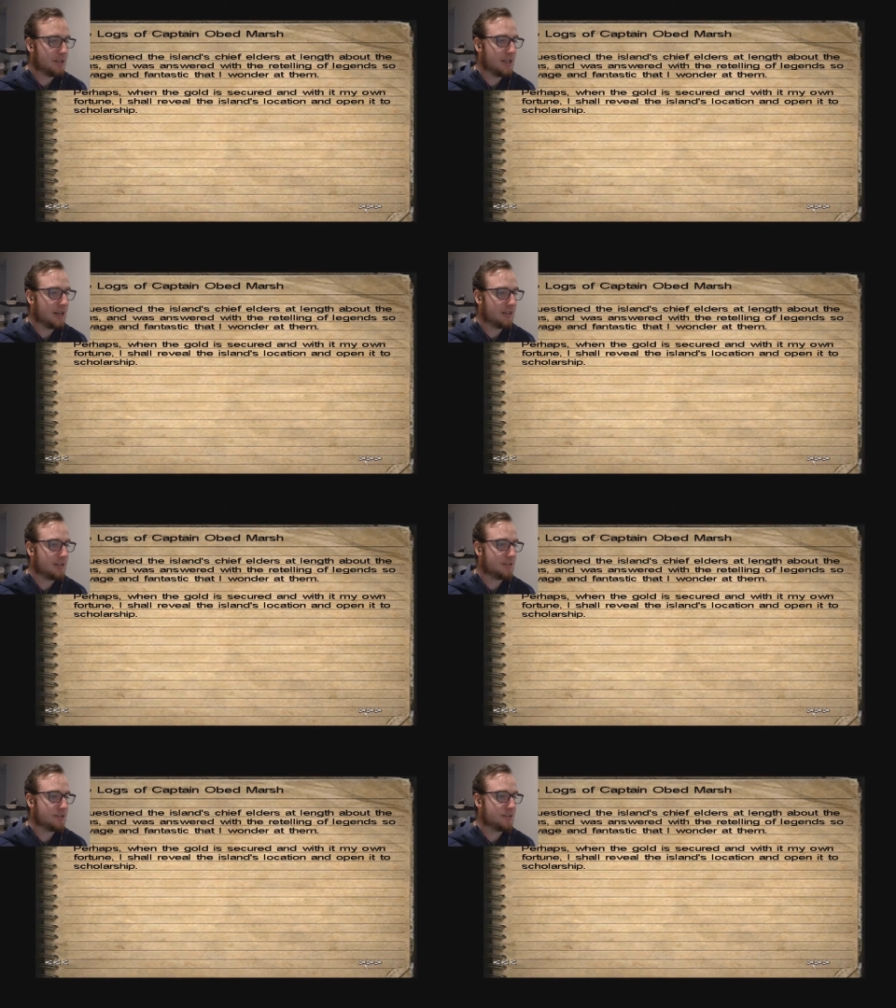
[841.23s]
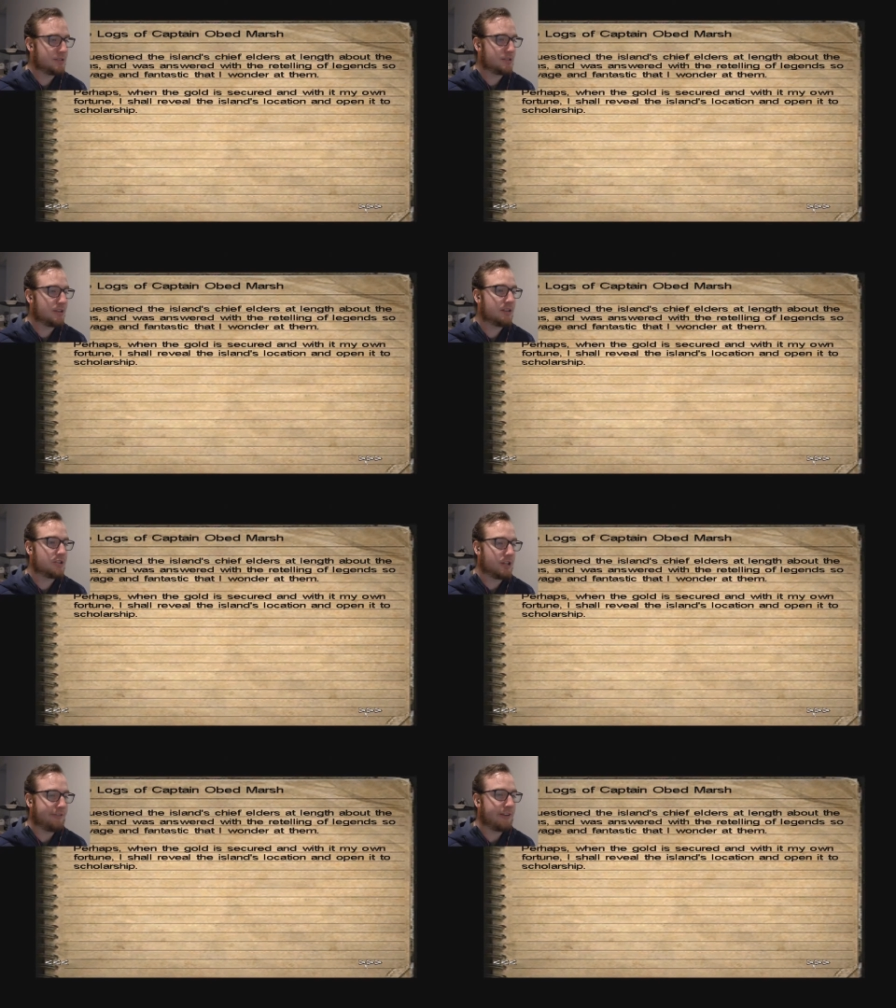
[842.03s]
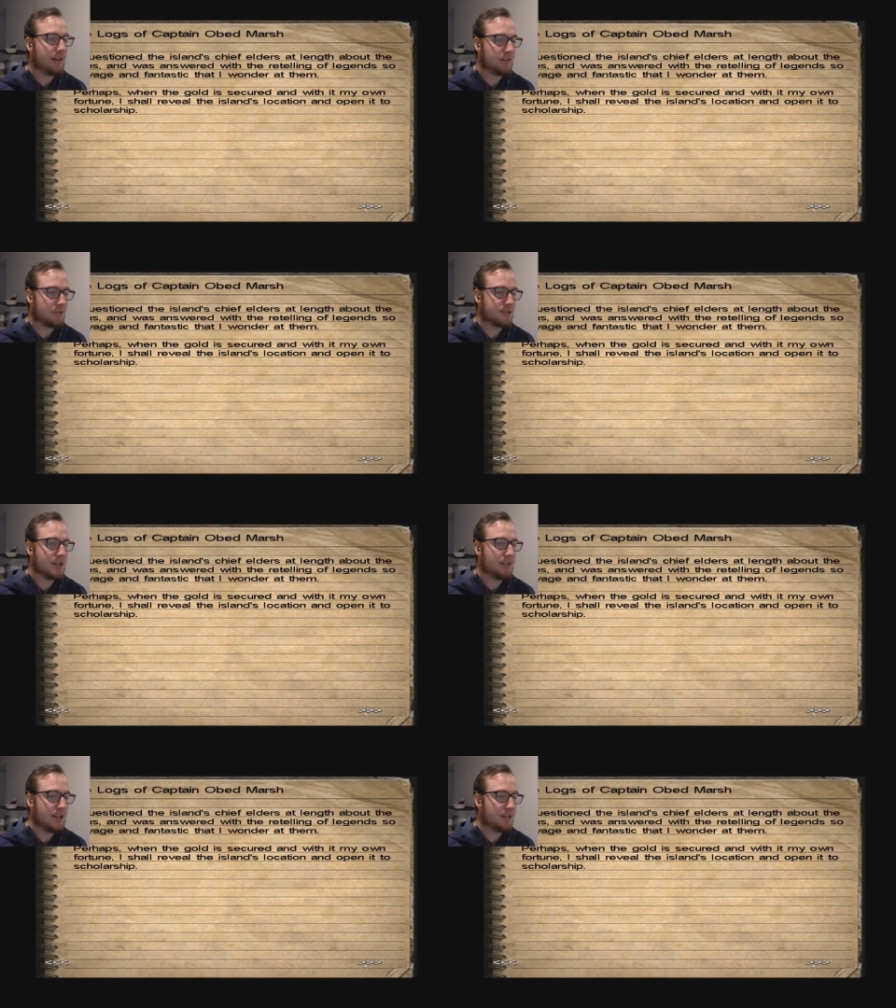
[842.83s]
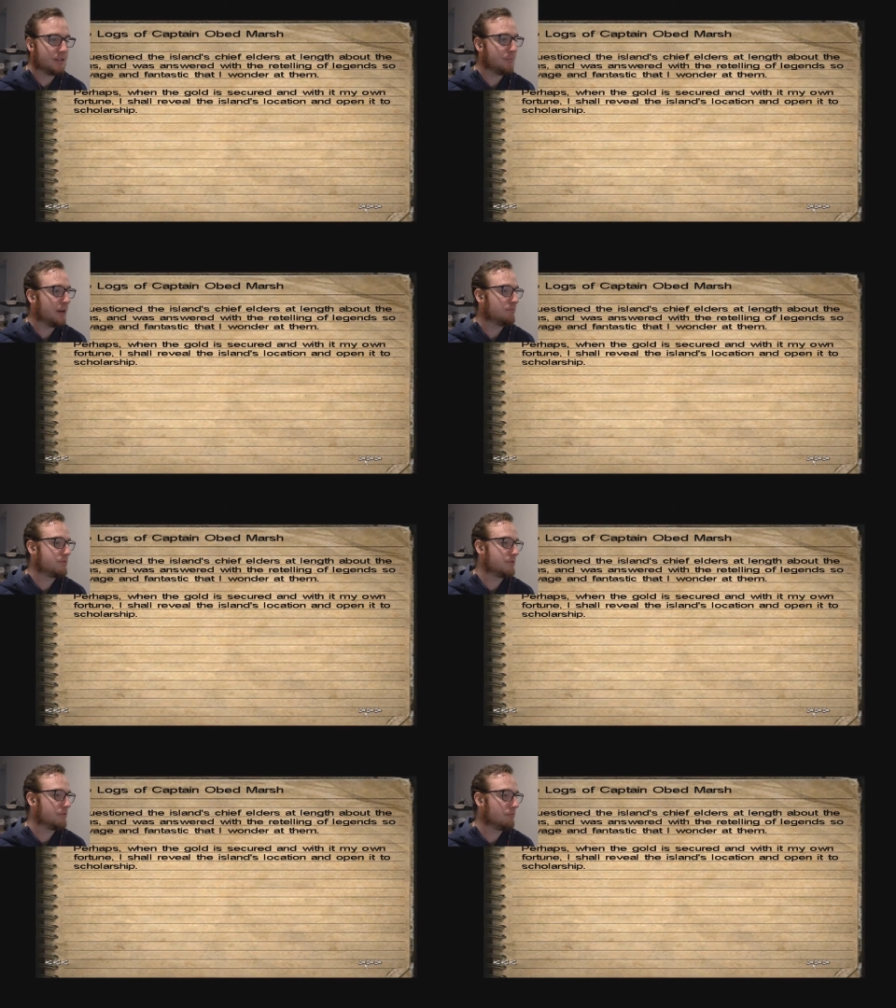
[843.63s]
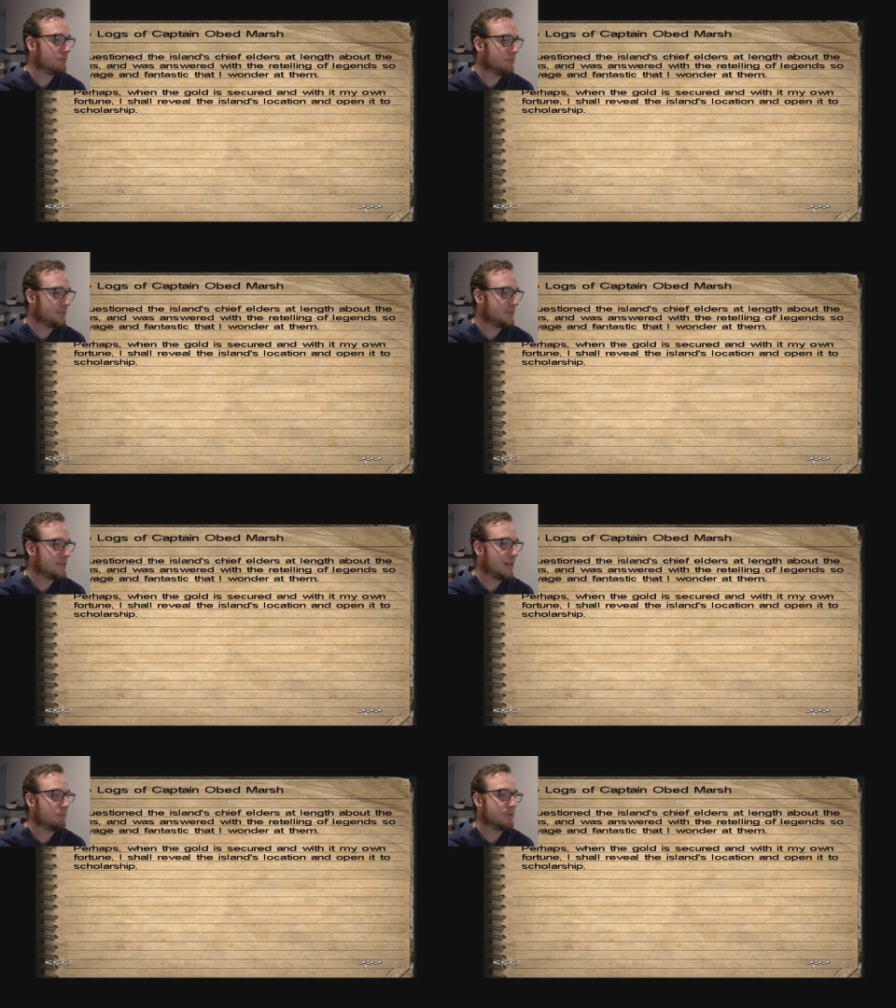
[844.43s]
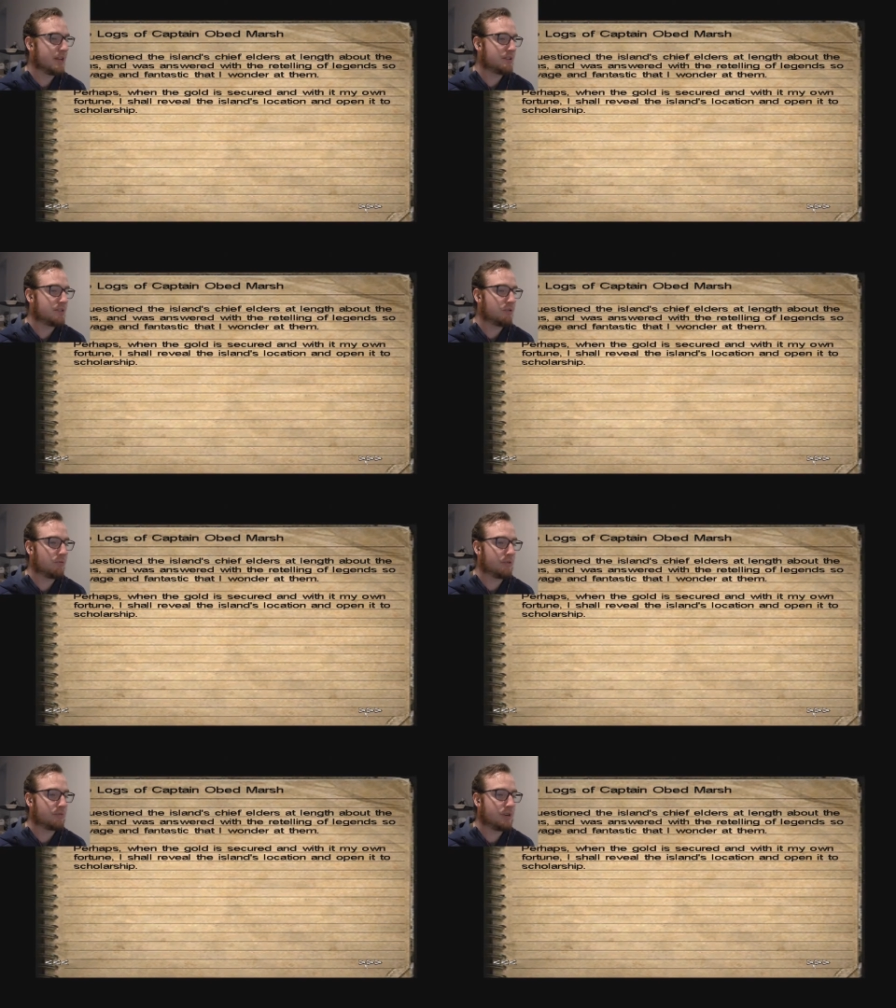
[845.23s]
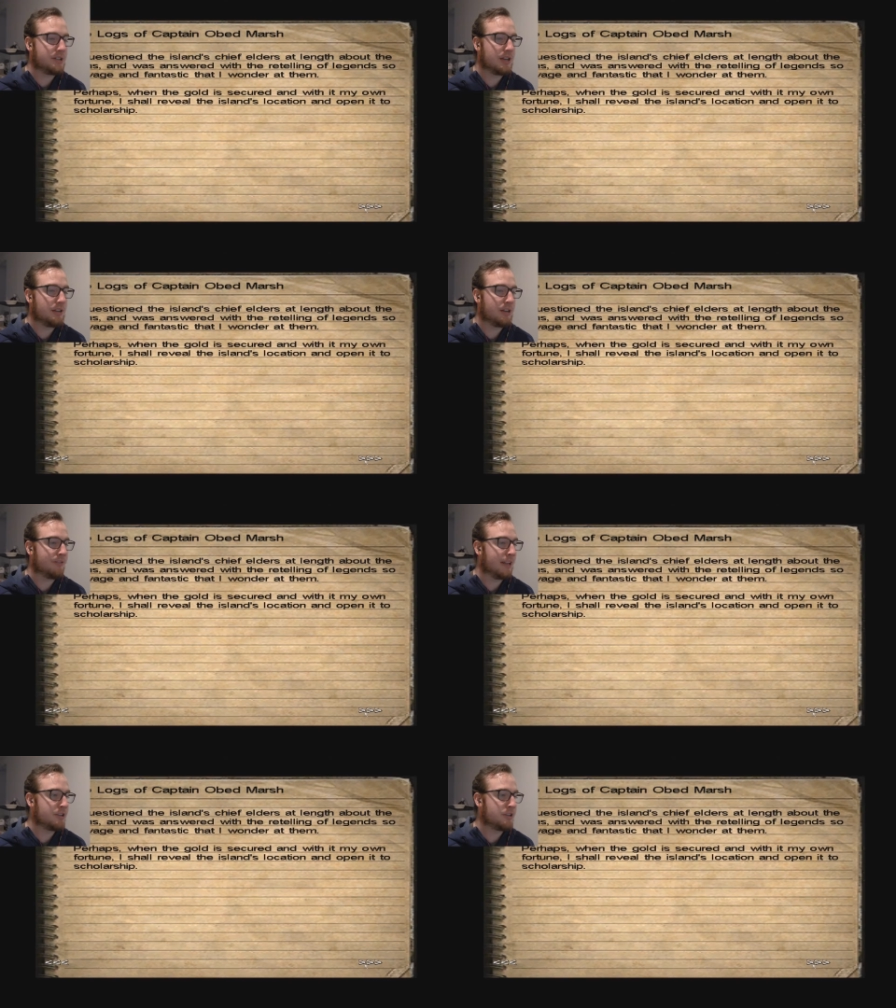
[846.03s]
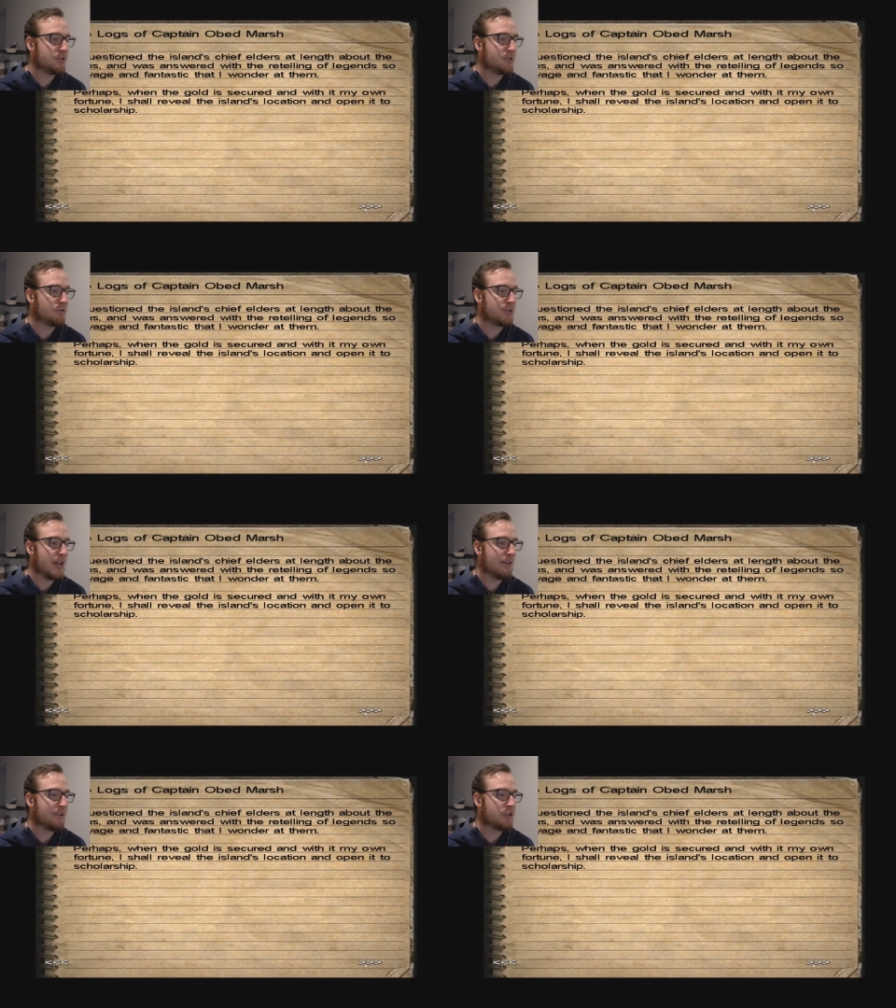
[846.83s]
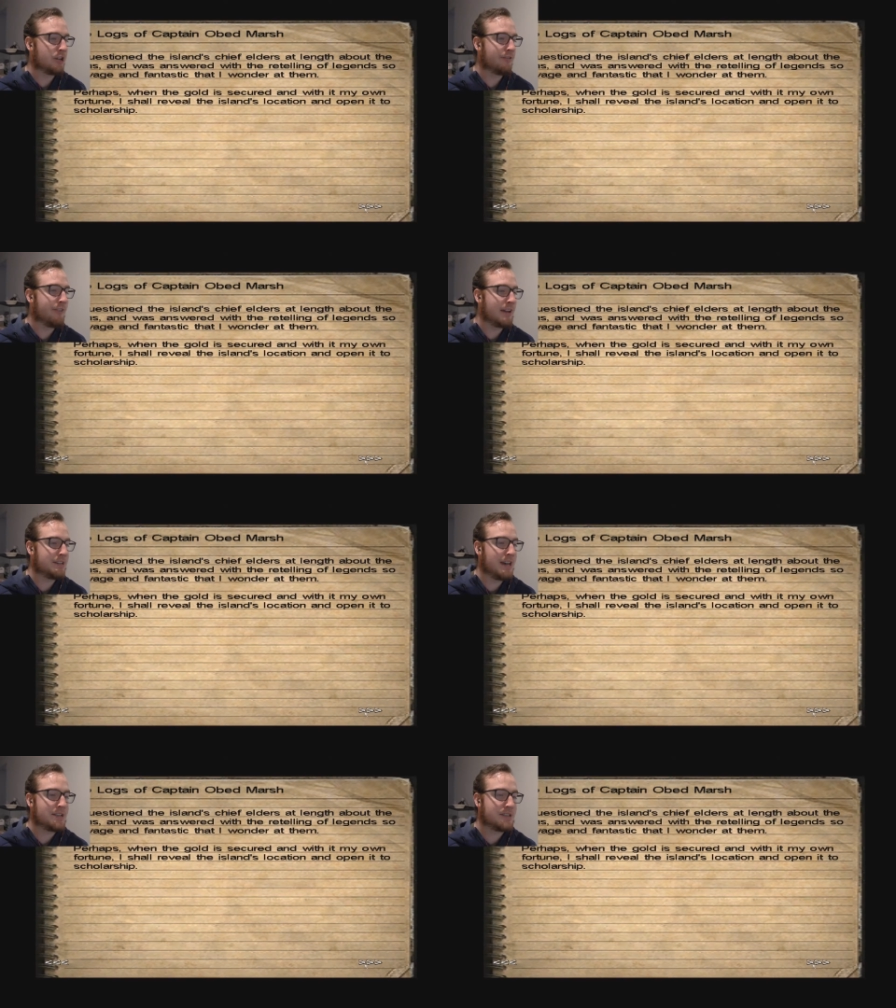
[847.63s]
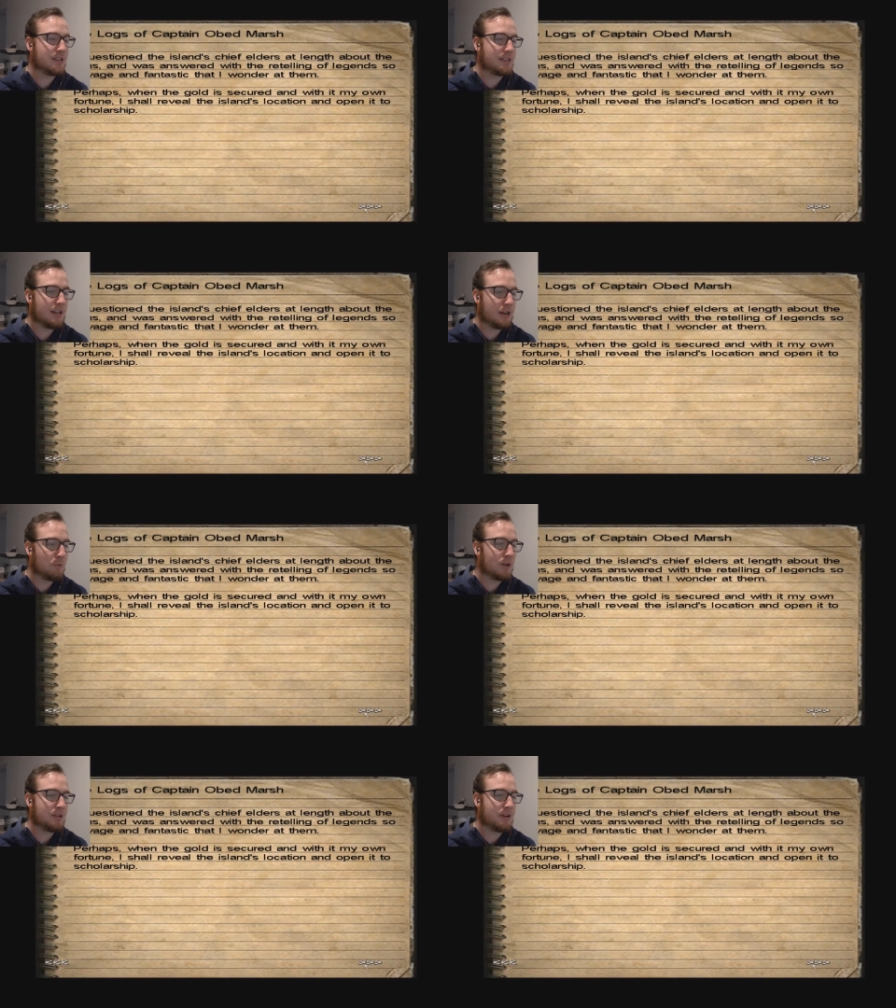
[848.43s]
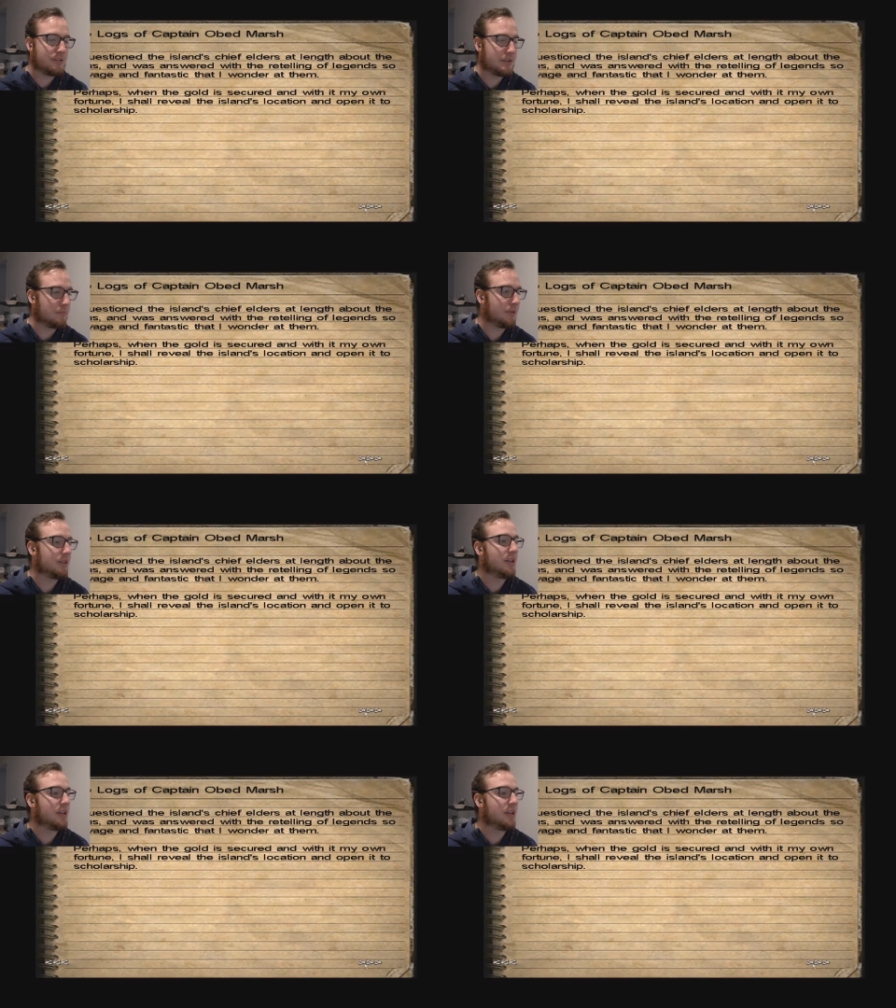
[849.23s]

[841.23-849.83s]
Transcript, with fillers: the island's chief elders at length about the ruins, and was answered with a retelling of legends so savage and fantastic that I wonder at them.